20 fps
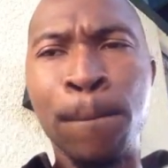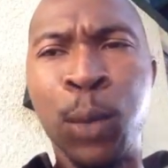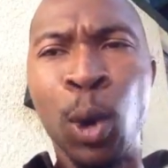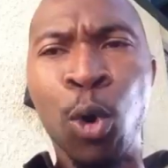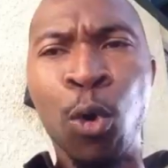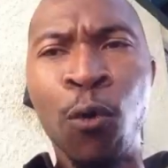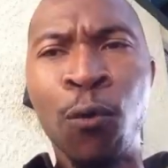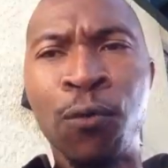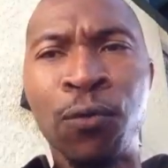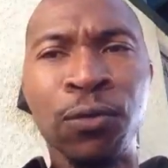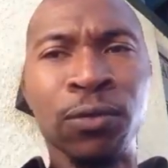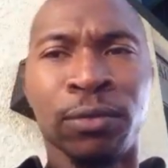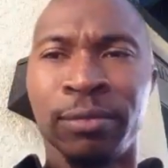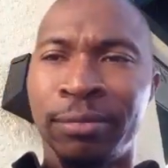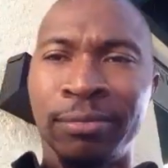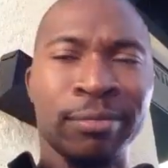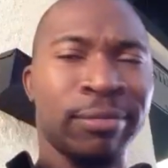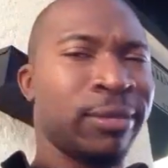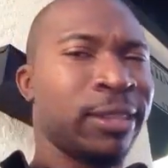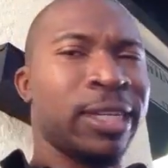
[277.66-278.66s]
You
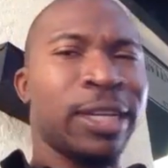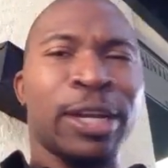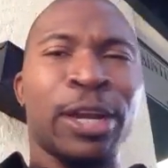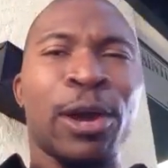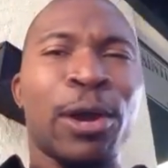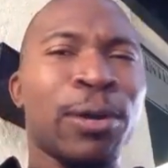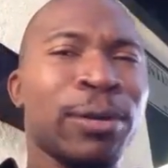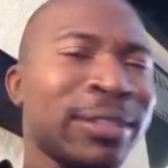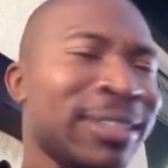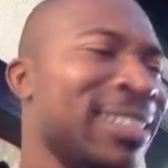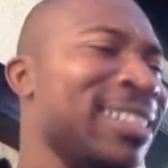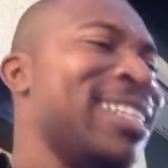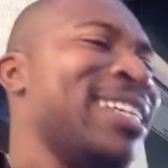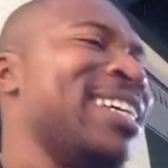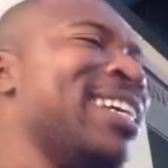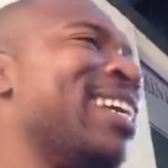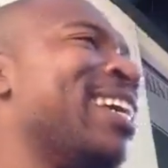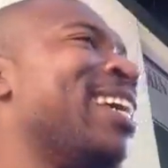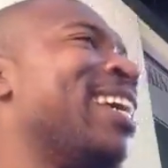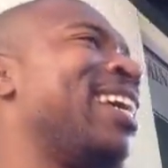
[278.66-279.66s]
know.
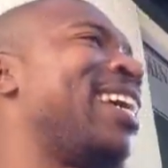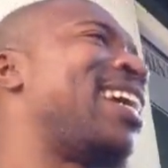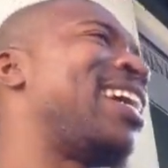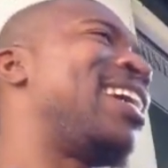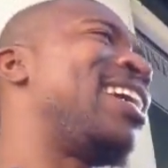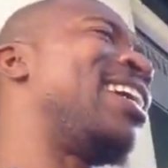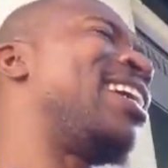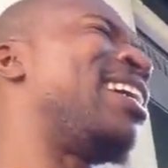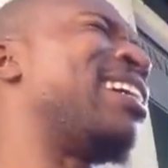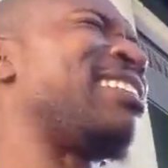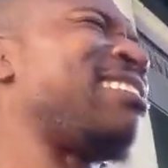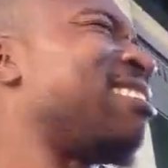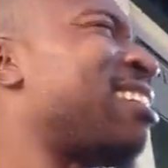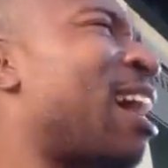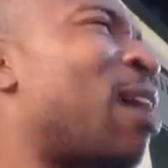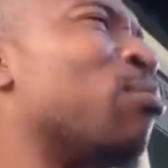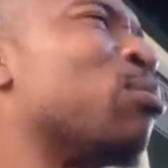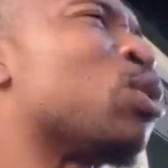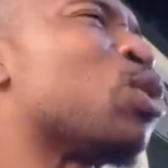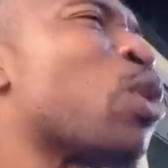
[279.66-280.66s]

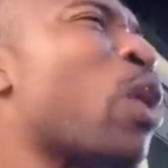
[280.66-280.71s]
I'm